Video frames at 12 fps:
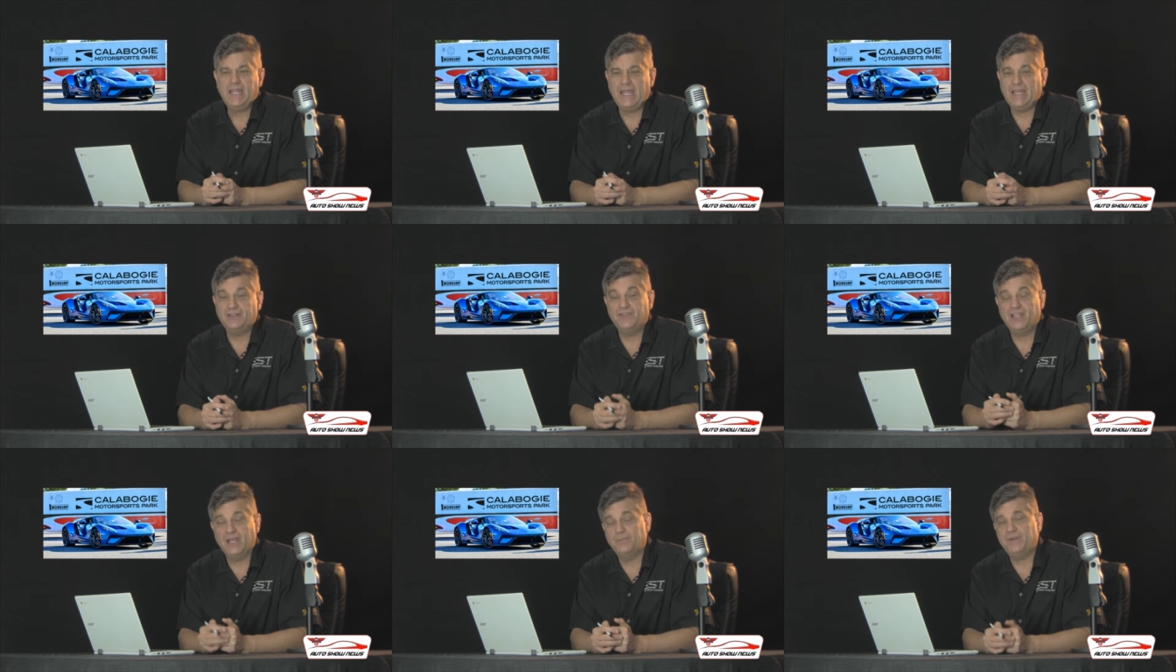And
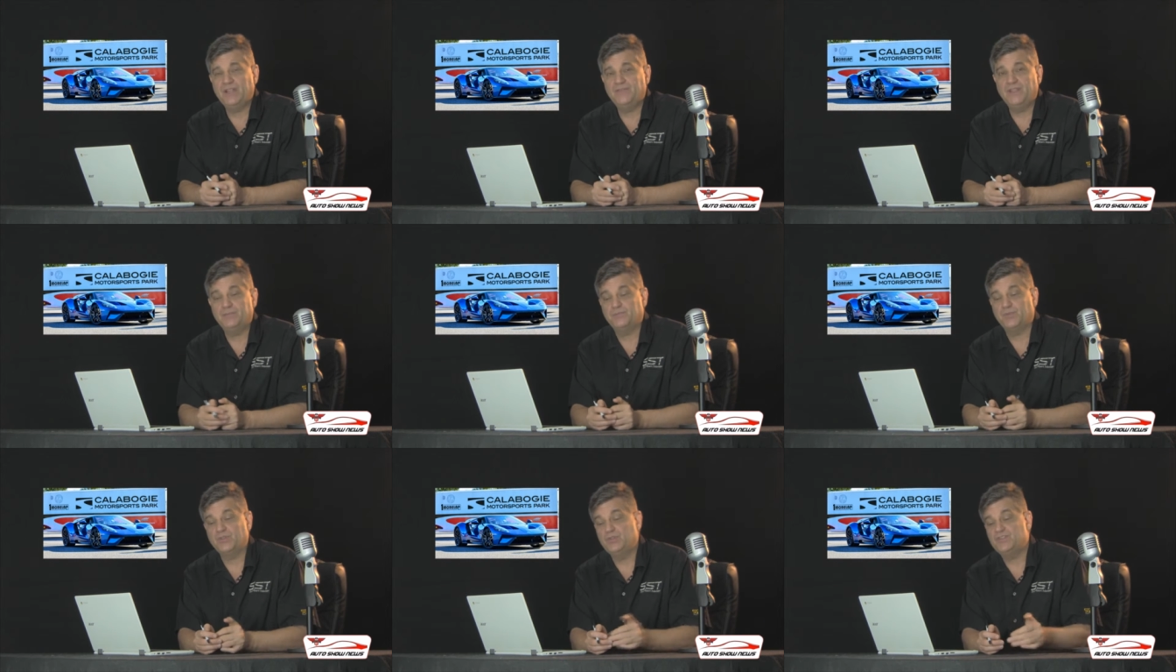the company
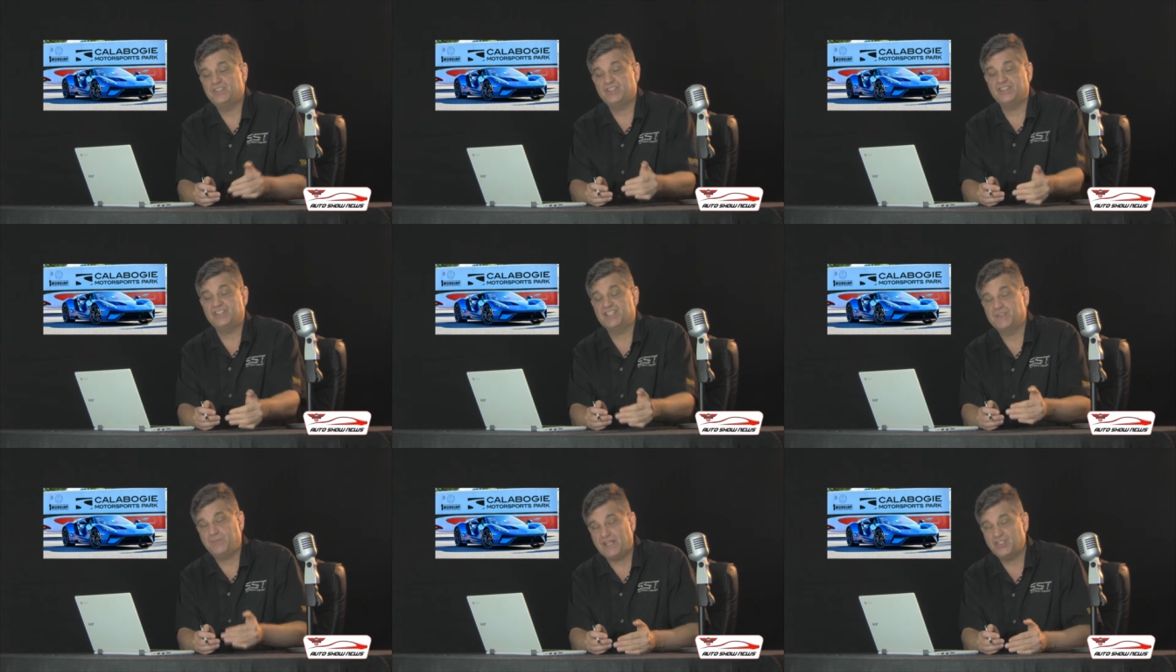that produces the
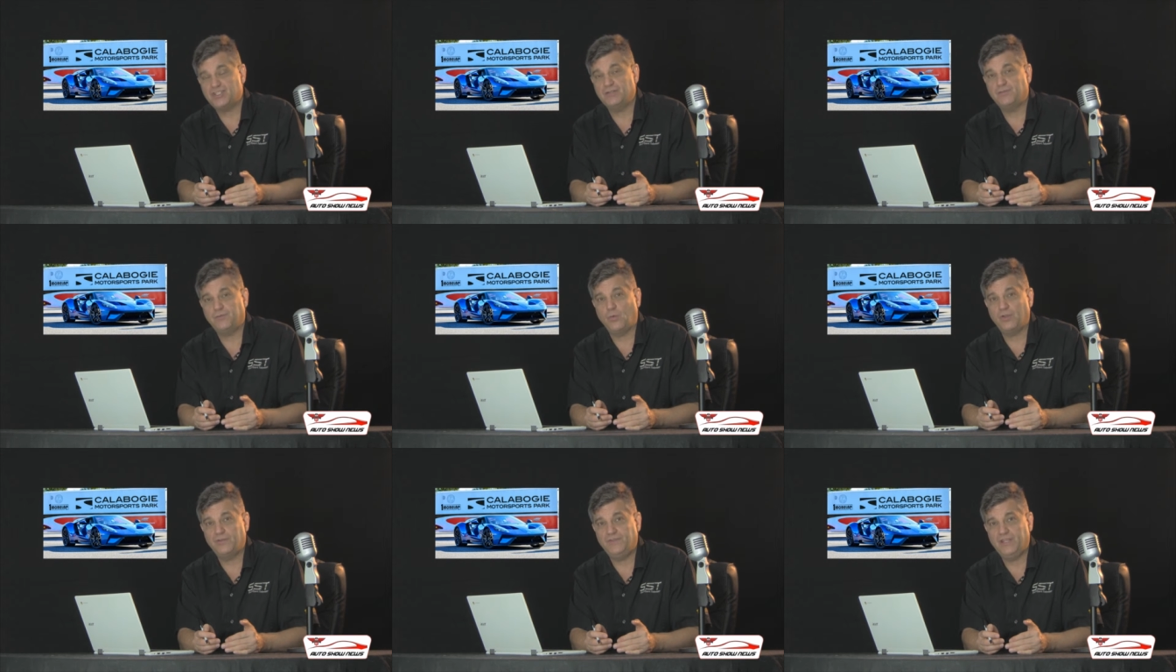suspension
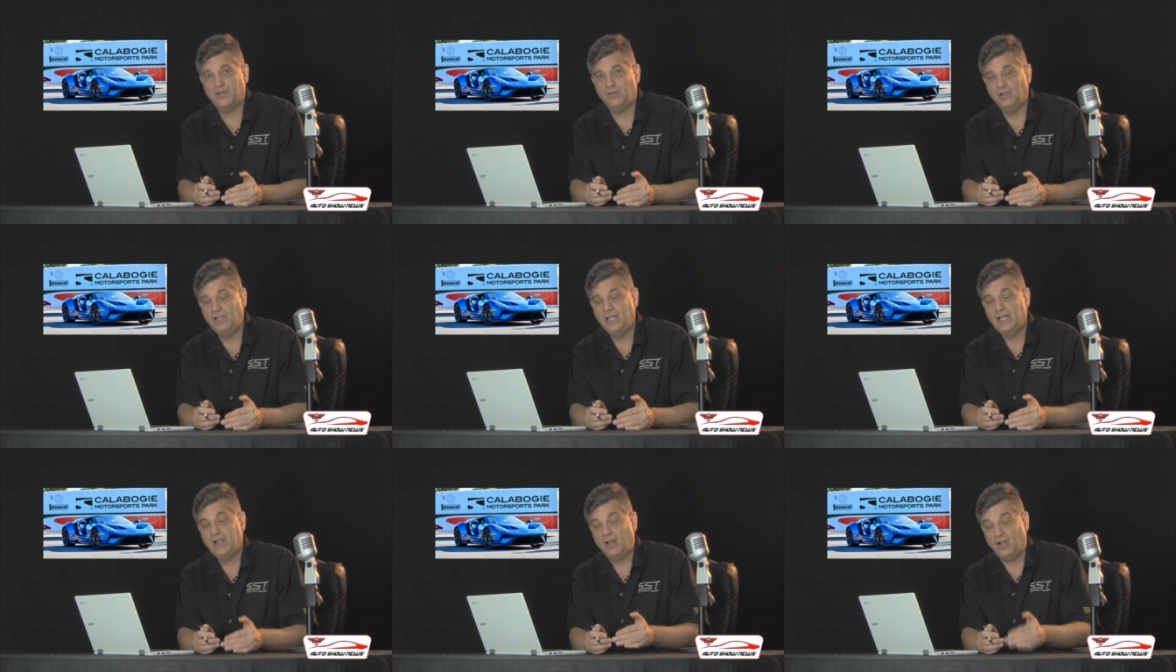for the vehicle
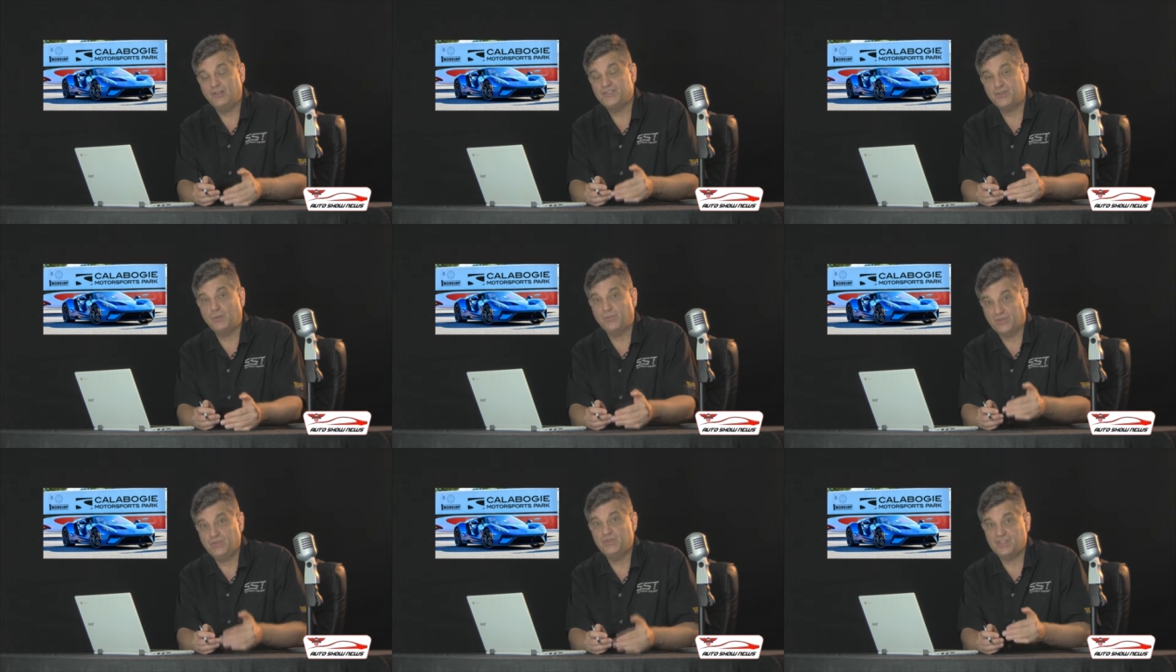also
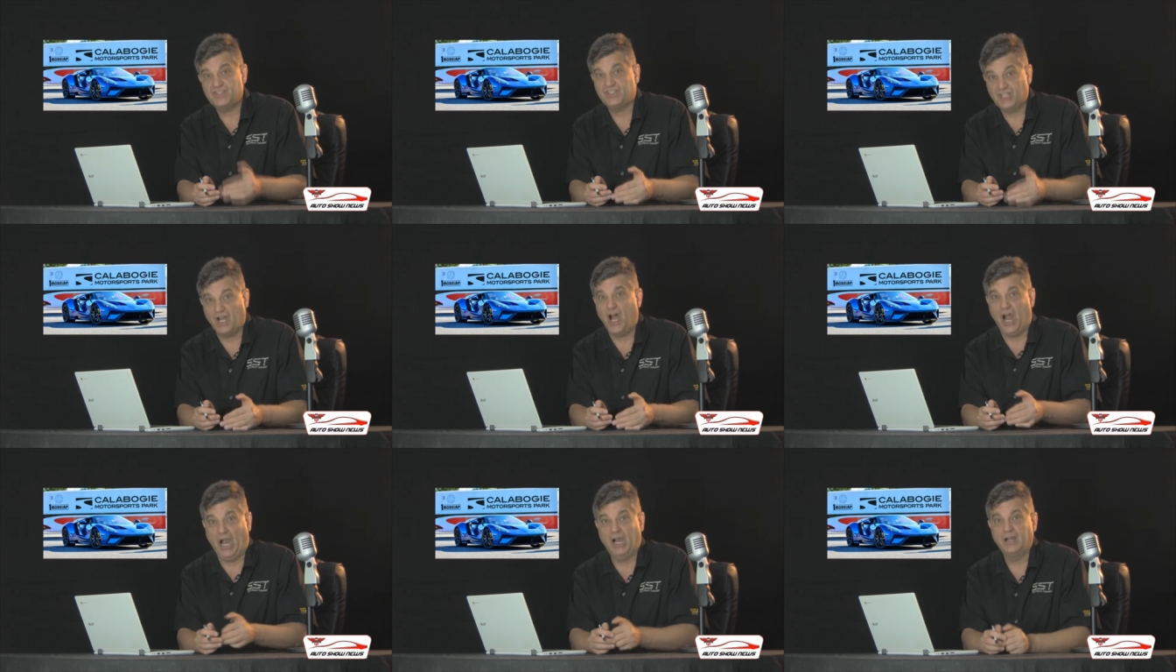produces the
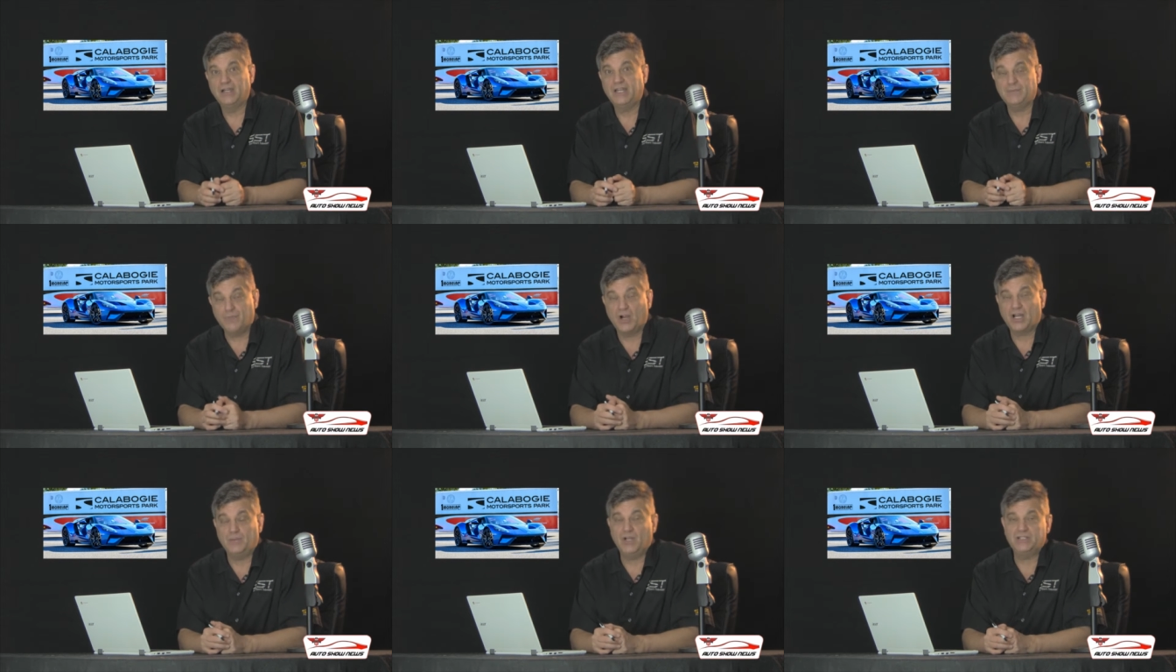car in
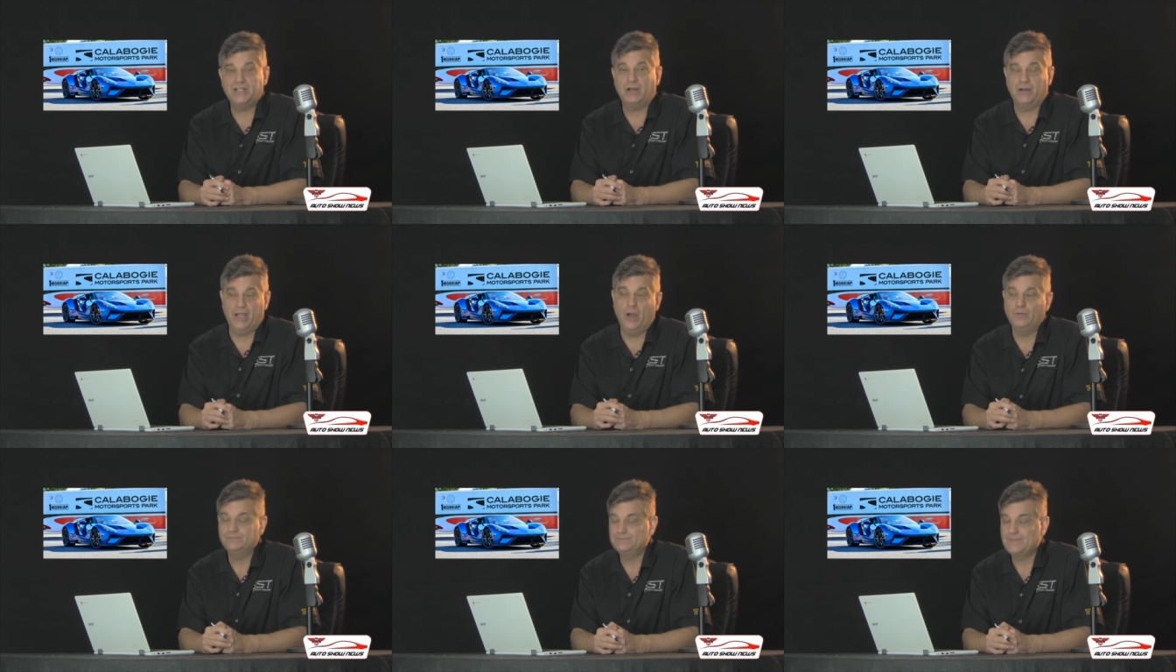Markham,
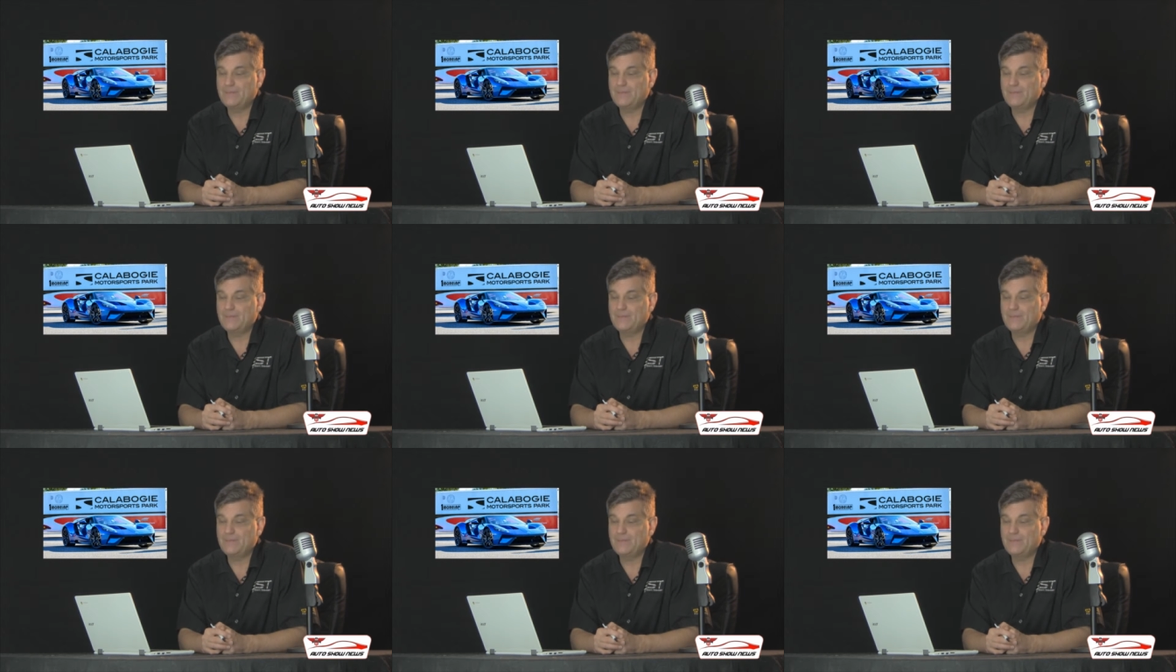Ontario.